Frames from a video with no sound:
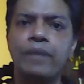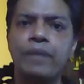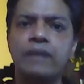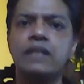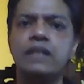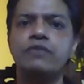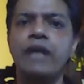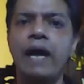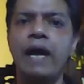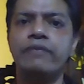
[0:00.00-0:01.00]
And thus we
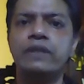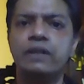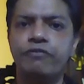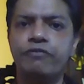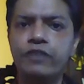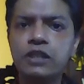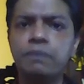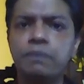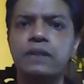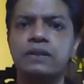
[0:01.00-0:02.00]
have the first
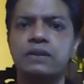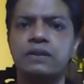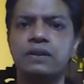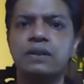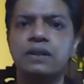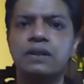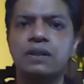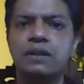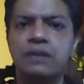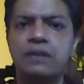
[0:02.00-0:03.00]
person
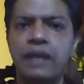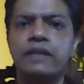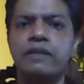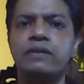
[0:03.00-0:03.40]
narrator